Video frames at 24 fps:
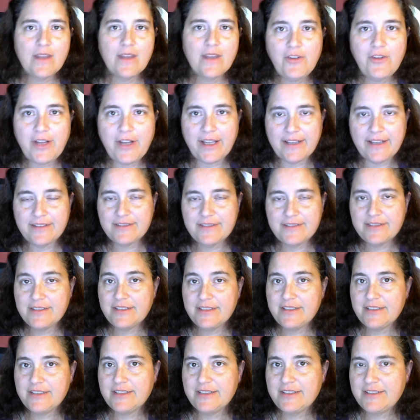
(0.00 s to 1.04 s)
Okay, so
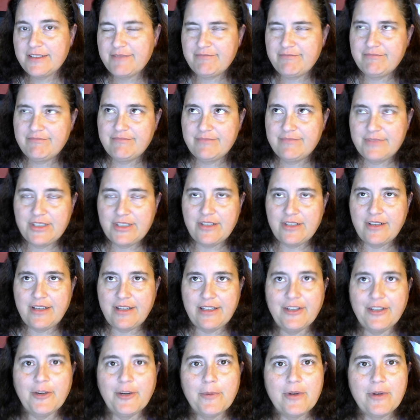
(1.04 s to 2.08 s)
let's just
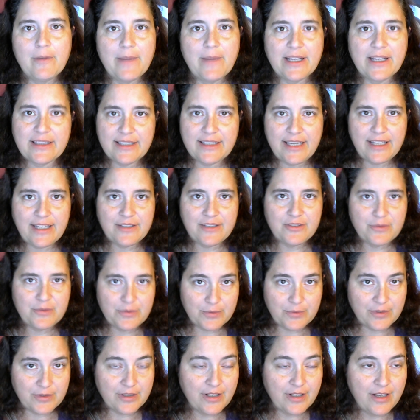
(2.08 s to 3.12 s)
talk a little bit about the Kanto
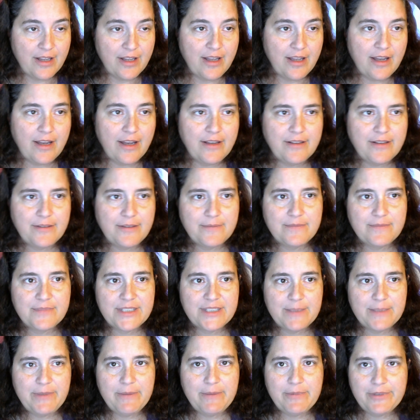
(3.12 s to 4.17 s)
Tour.
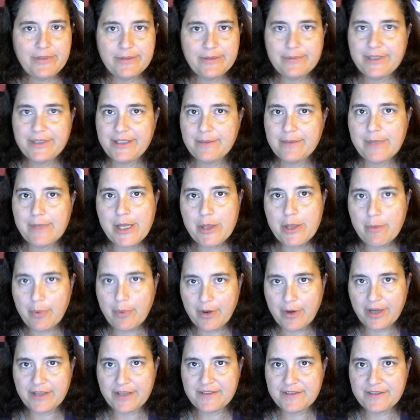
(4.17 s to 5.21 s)
Some people complained about the
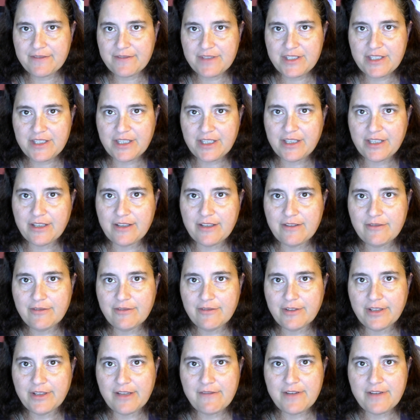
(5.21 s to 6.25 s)
price of the ticket
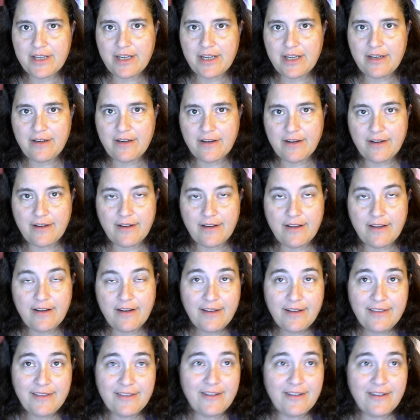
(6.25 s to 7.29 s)
for $11.99, and
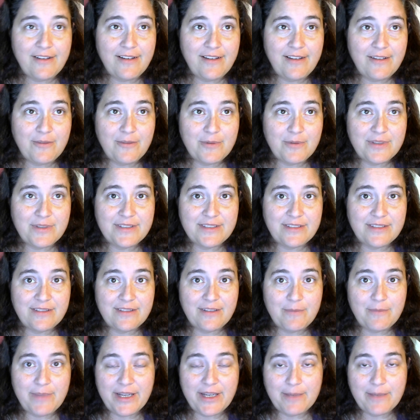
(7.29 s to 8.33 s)
I thought it
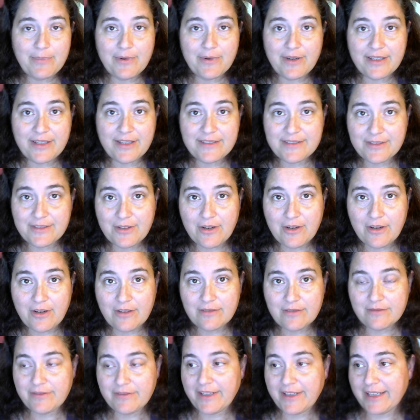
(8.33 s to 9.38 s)
wasn't a bad price at
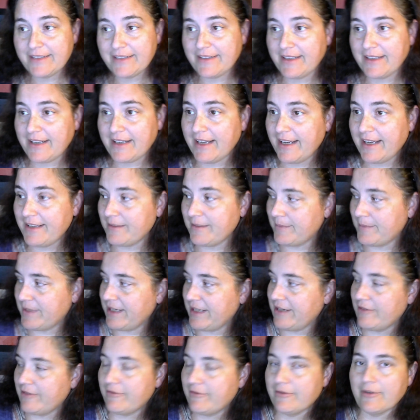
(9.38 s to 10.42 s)
all. In fact, like, I had to
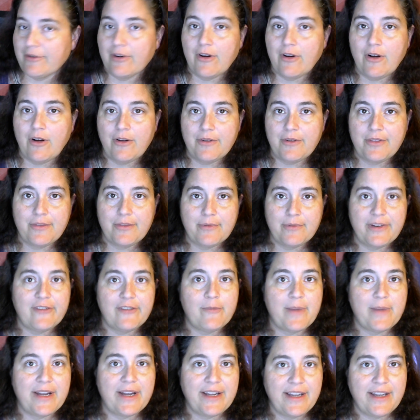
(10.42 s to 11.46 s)
buy it for all 3
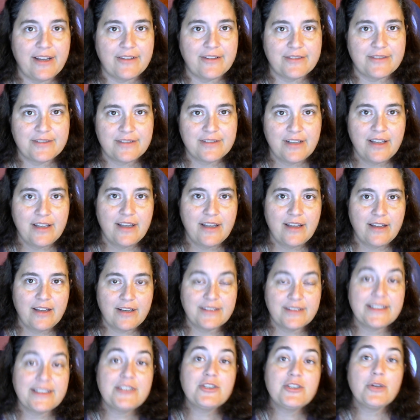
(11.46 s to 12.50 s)
of my accounts
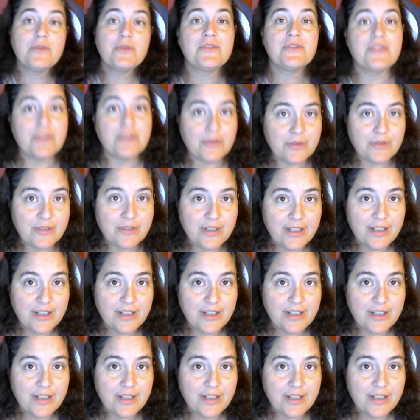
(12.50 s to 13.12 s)
because I chose to.